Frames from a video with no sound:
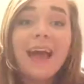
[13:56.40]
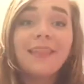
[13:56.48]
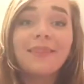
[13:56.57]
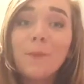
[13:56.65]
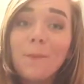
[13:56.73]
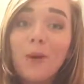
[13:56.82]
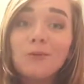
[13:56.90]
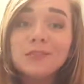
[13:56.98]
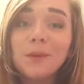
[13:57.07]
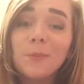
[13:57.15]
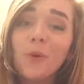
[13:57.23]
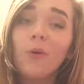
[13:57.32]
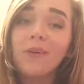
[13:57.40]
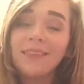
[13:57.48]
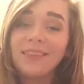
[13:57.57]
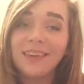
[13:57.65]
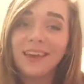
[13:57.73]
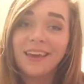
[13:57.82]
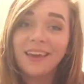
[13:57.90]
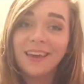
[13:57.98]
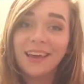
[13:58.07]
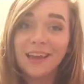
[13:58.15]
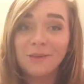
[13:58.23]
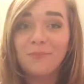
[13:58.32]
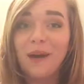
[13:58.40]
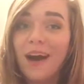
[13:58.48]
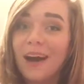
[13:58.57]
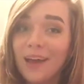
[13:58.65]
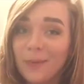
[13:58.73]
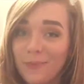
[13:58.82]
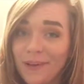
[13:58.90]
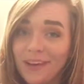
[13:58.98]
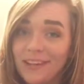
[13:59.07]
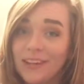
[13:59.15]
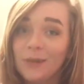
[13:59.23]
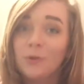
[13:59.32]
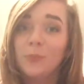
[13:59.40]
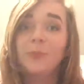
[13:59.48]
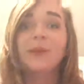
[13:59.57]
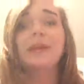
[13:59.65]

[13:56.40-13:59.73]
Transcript: And the most important thing, in my opinion, would